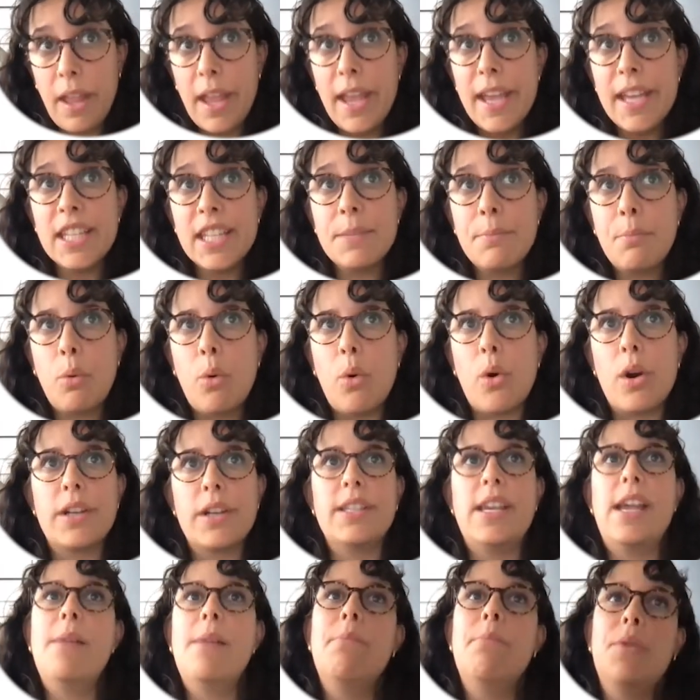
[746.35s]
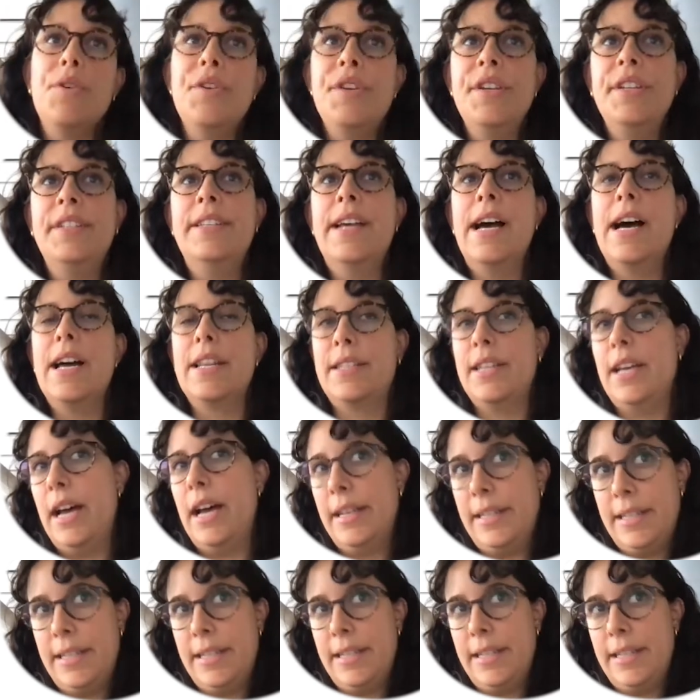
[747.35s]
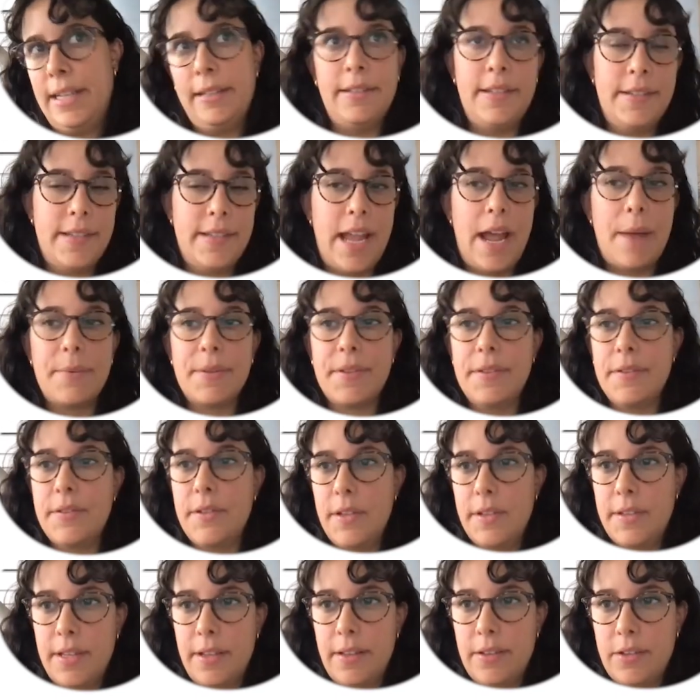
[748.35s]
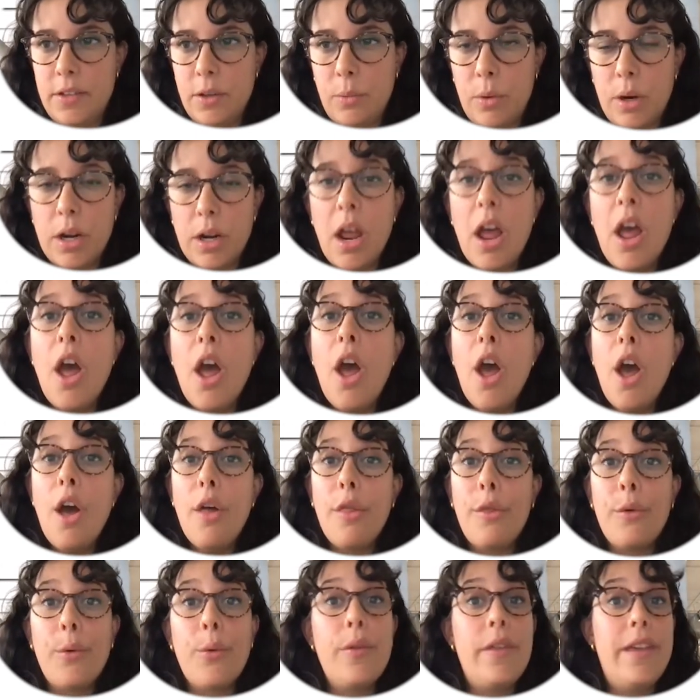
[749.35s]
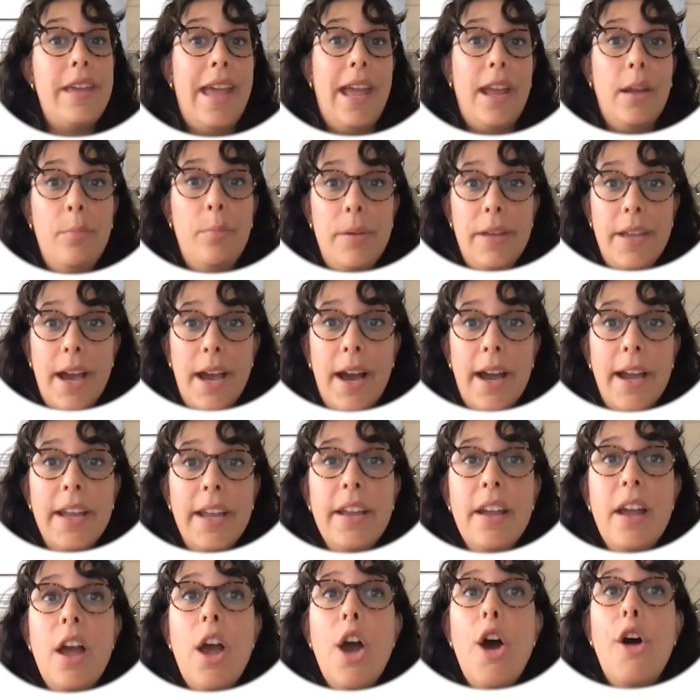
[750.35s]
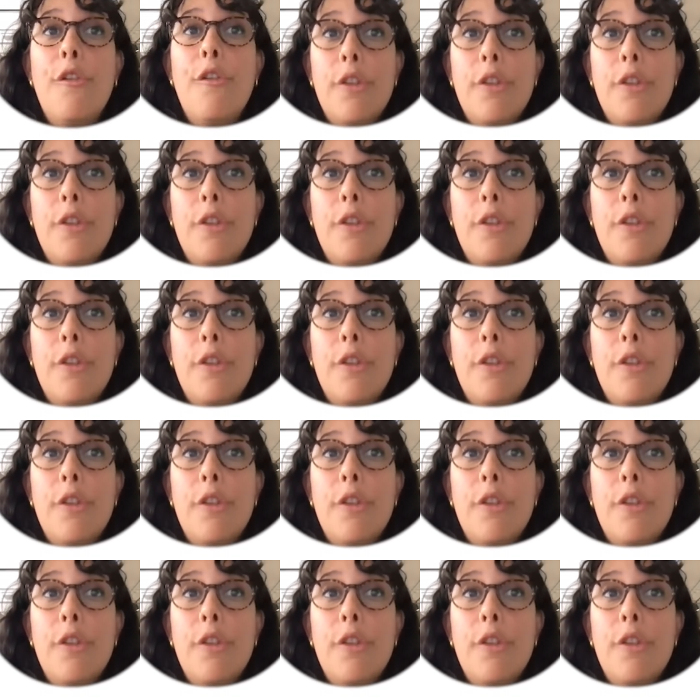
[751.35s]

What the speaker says: export employee data, attendances, absences, and so on through the API.